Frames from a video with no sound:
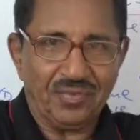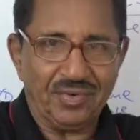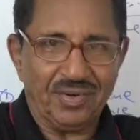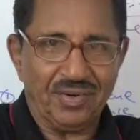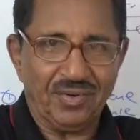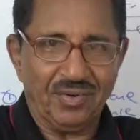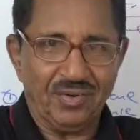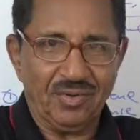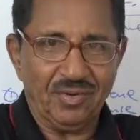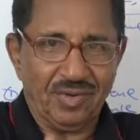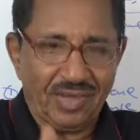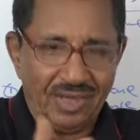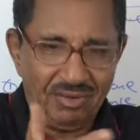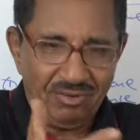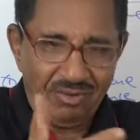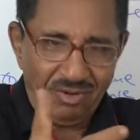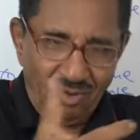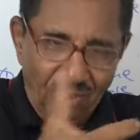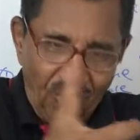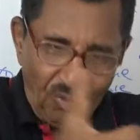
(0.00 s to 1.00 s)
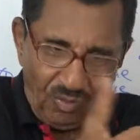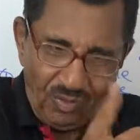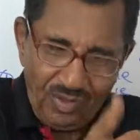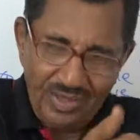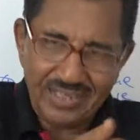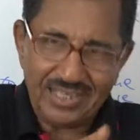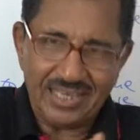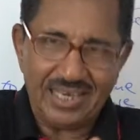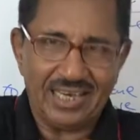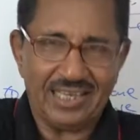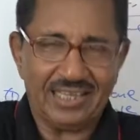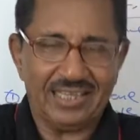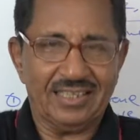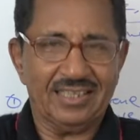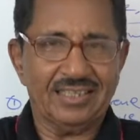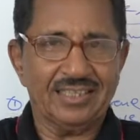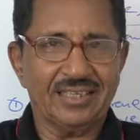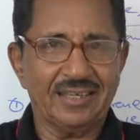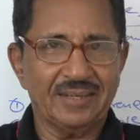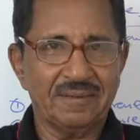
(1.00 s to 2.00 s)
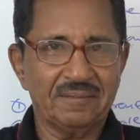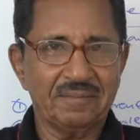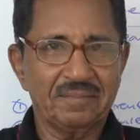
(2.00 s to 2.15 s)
it. You cannot hold it like this.